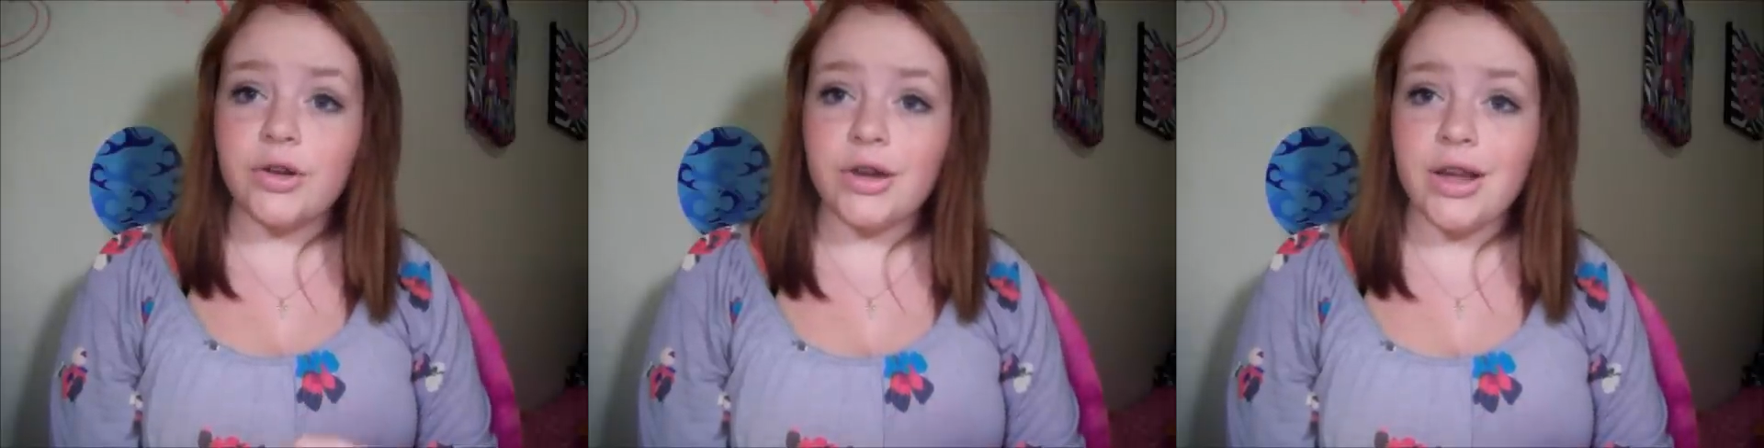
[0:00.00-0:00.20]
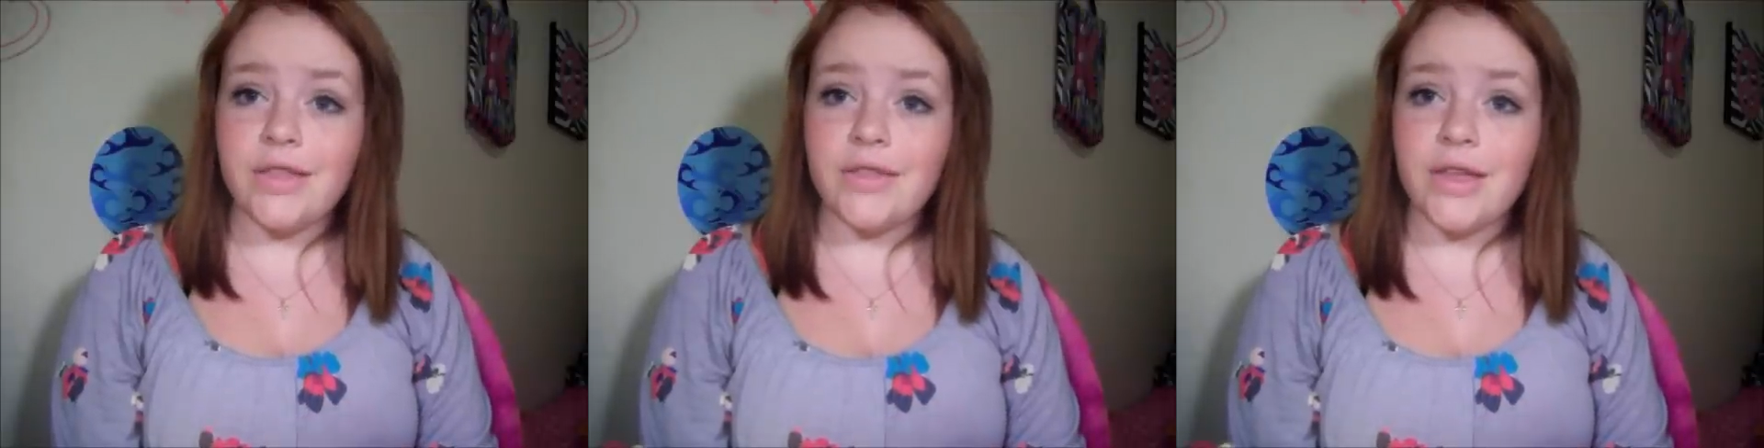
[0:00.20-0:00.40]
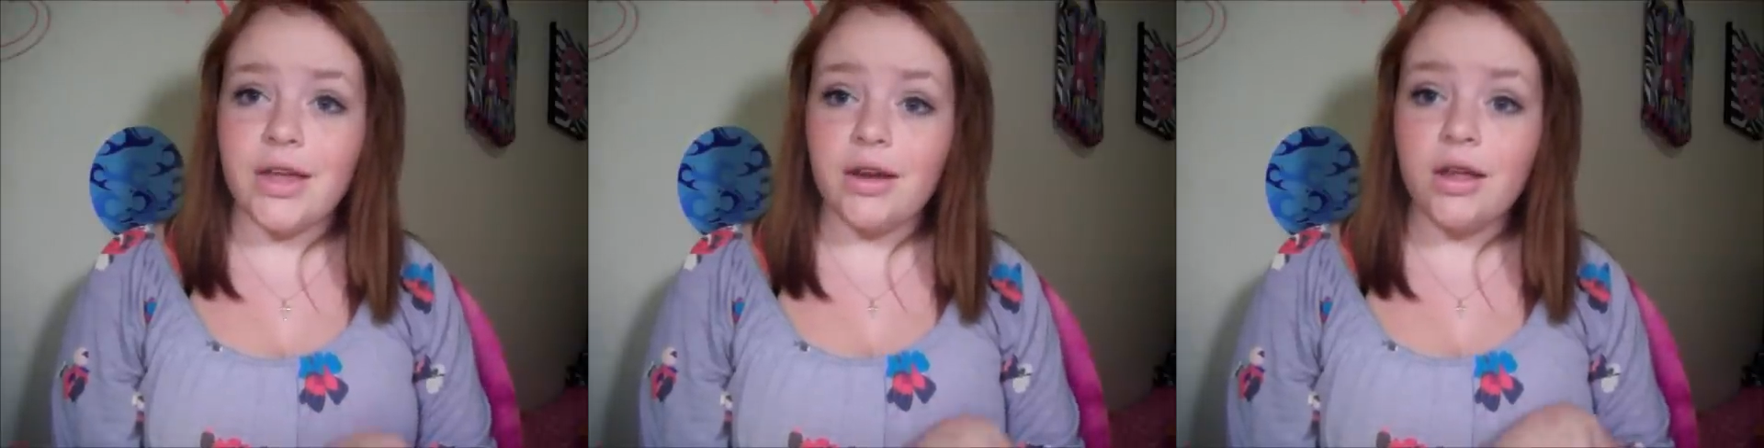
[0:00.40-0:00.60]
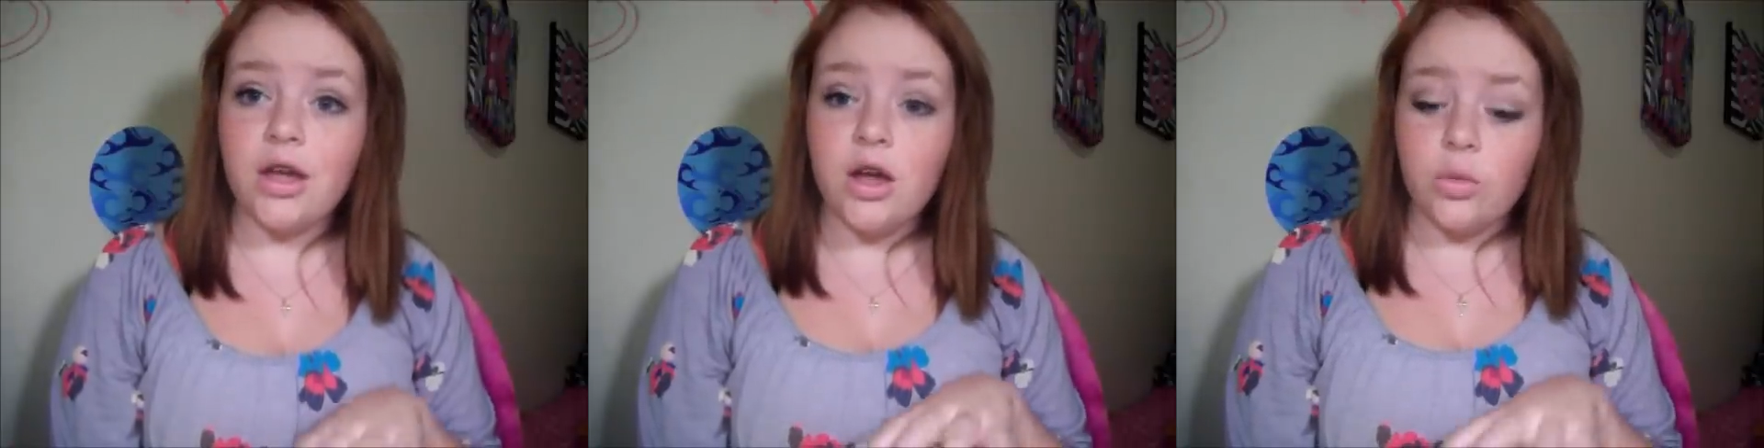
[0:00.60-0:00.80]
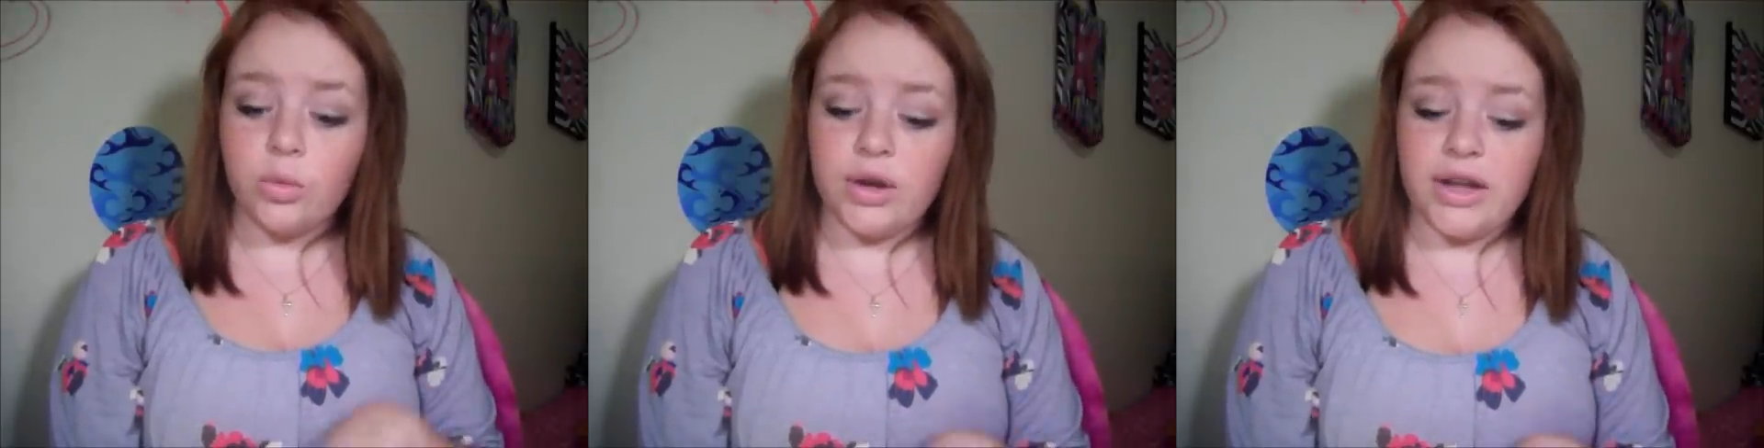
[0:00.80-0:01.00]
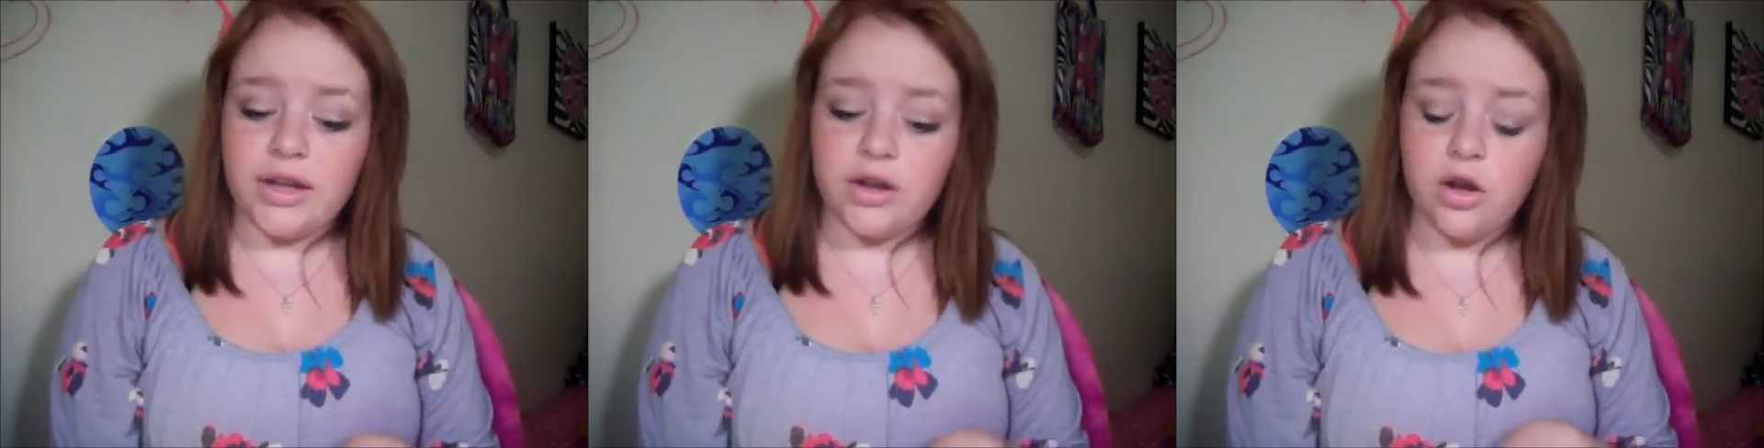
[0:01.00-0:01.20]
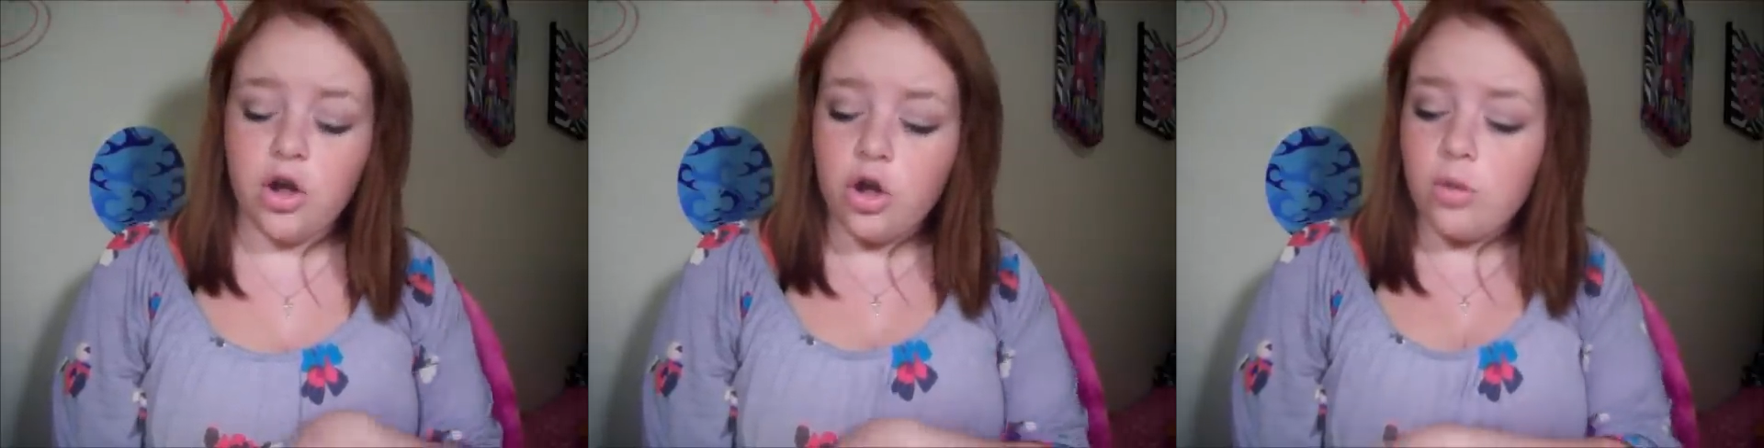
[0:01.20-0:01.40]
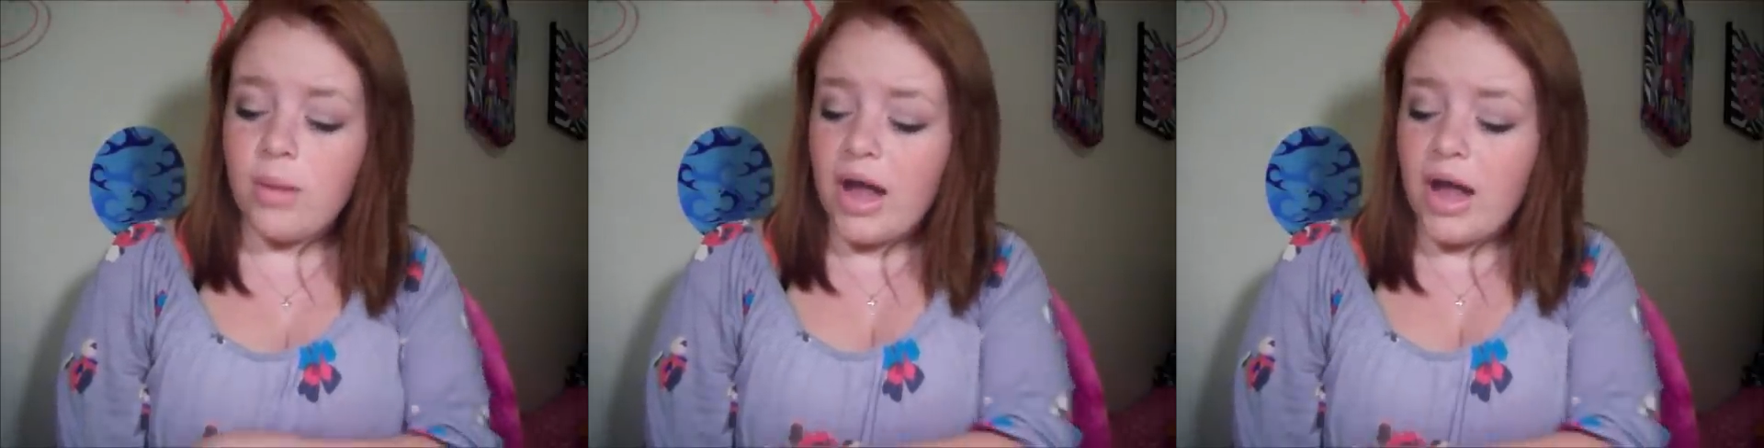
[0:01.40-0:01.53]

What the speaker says: And then when I get home,